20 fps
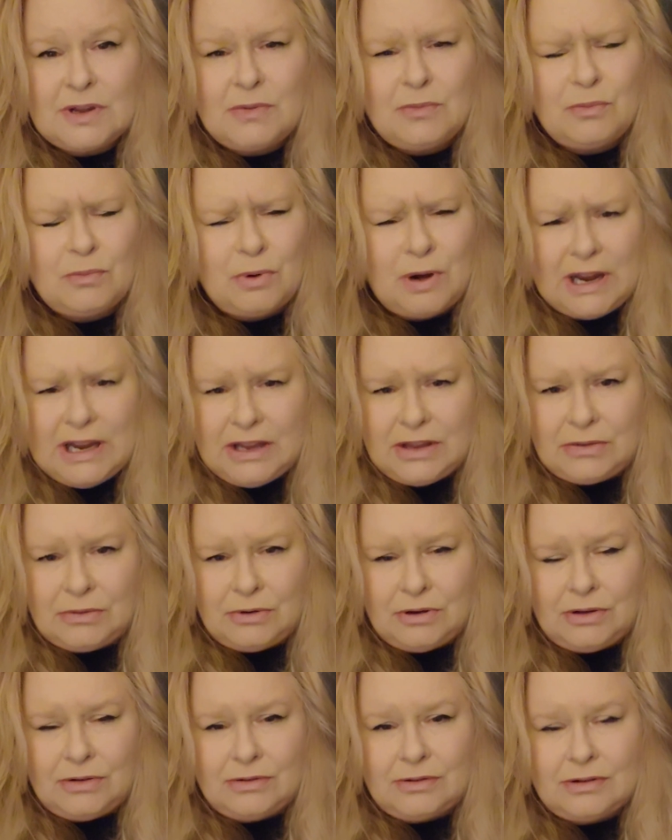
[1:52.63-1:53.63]

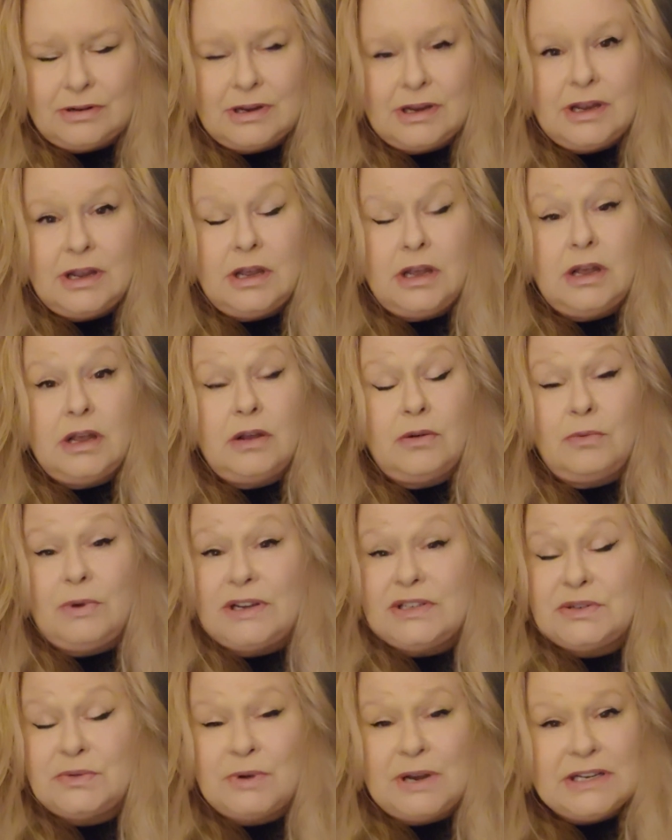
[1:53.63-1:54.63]
Breakthrough,
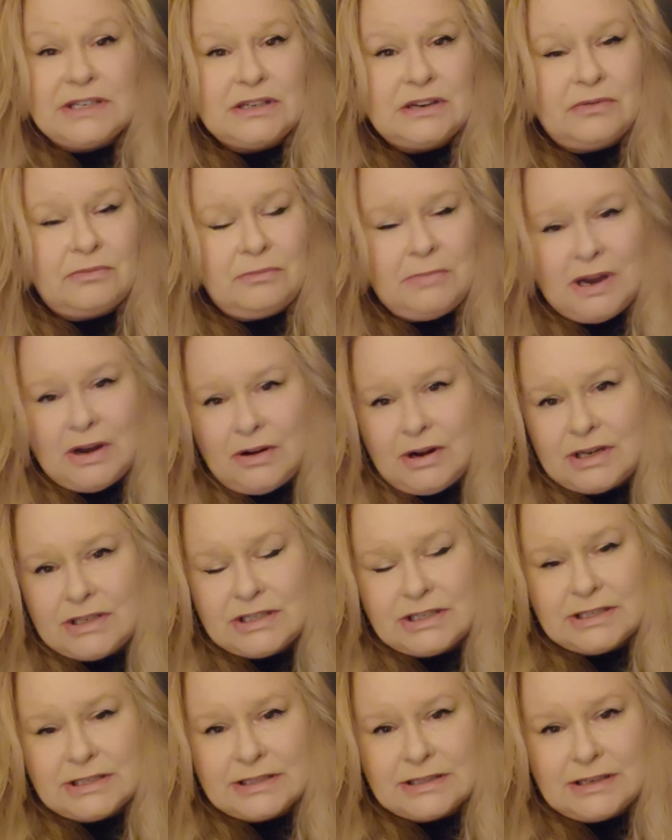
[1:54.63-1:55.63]
restoration of
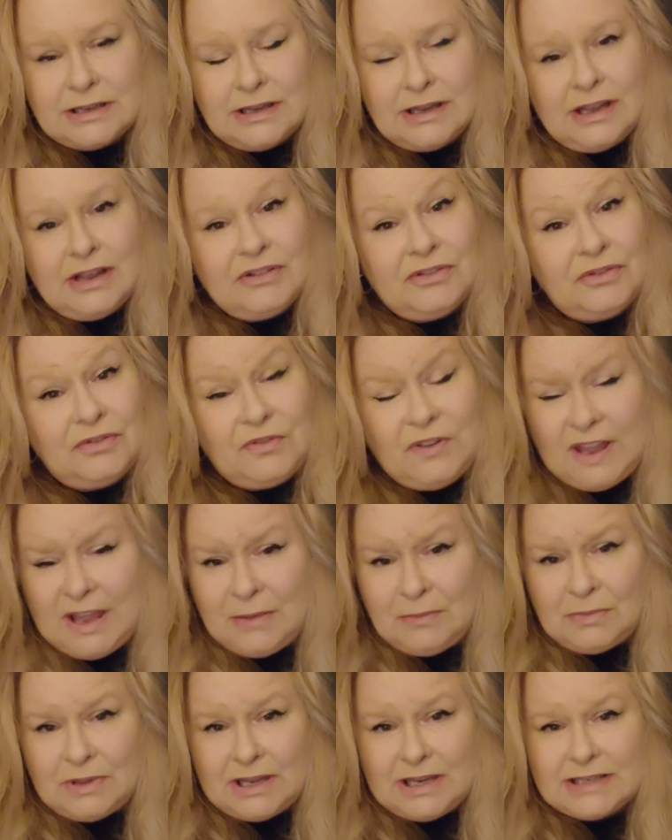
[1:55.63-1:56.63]
marriages,
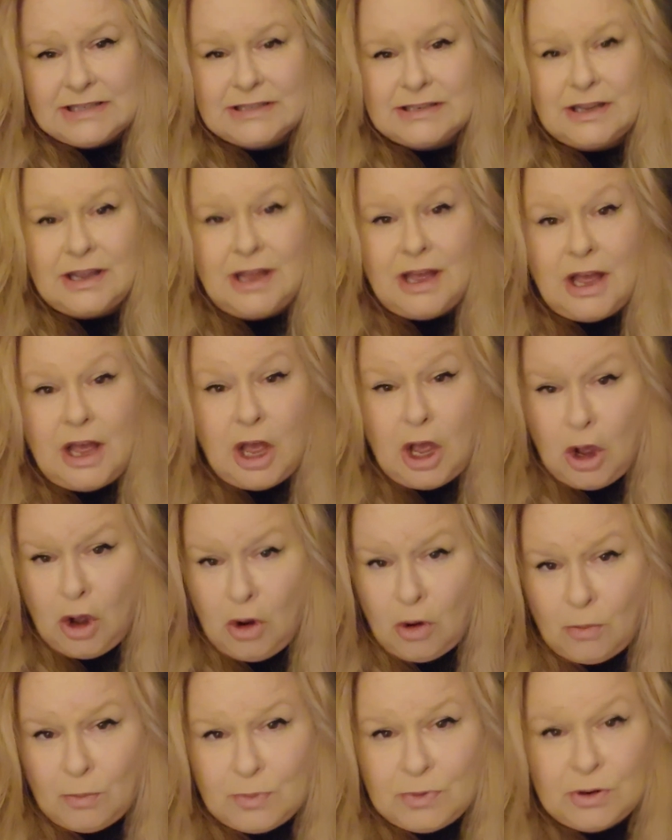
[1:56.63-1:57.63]
families,
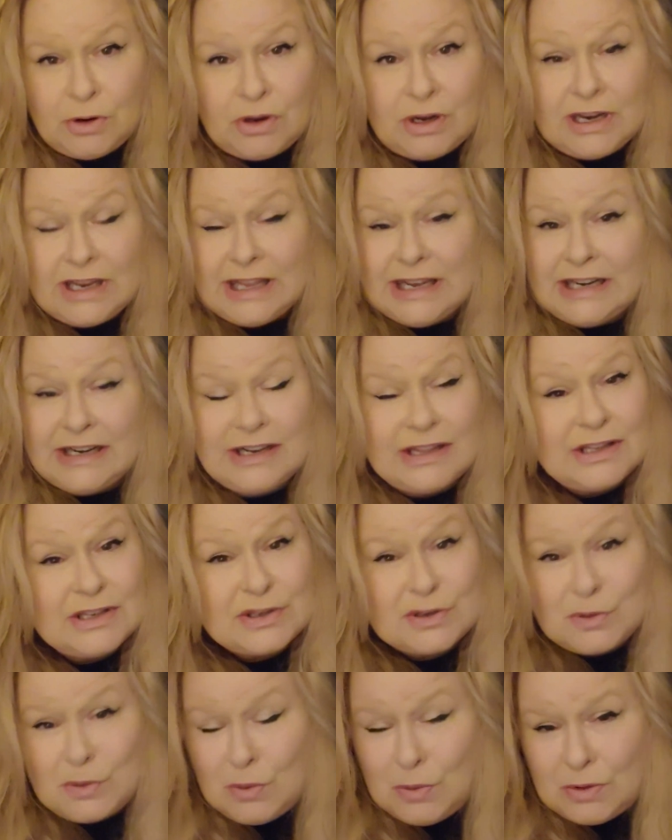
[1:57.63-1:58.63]
hope. You're going to get into the
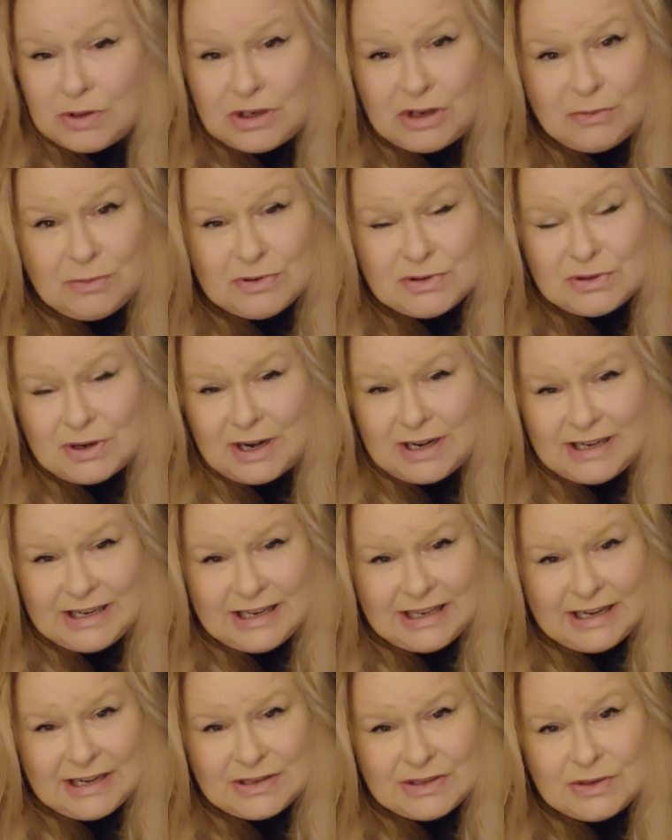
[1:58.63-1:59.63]
school that you've been trying to
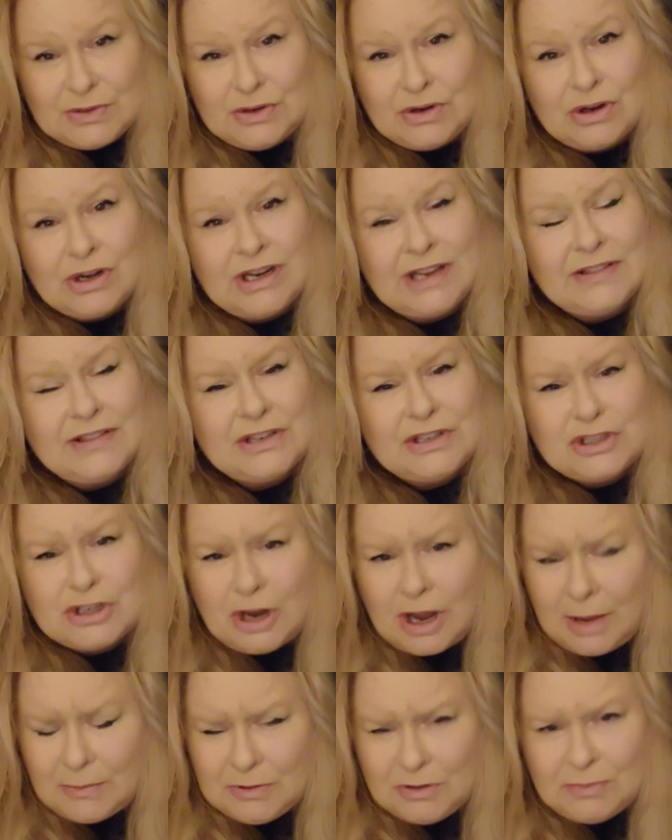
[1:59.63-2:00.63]
get into. You're going to get the
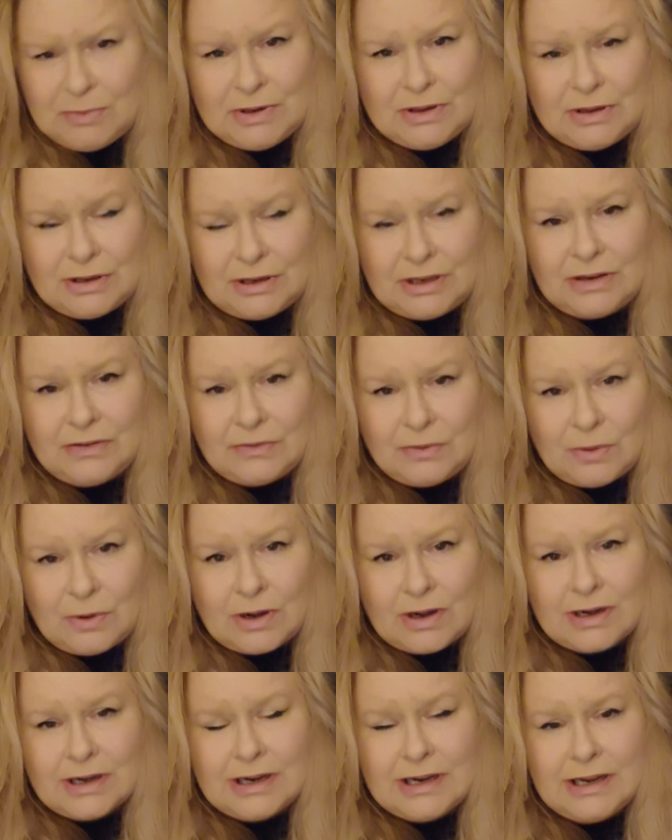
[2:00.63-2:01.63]
job you've been looking
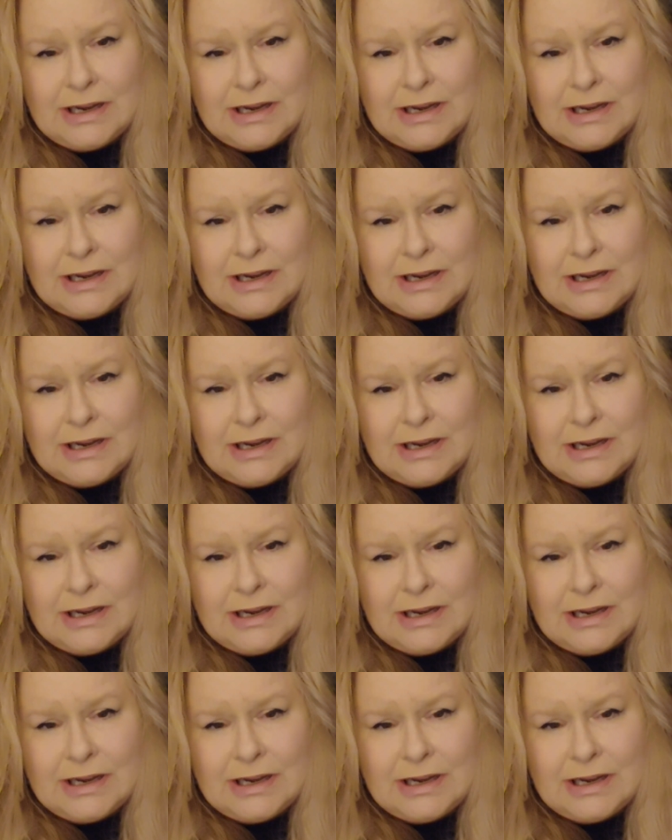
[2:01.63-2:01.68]
for.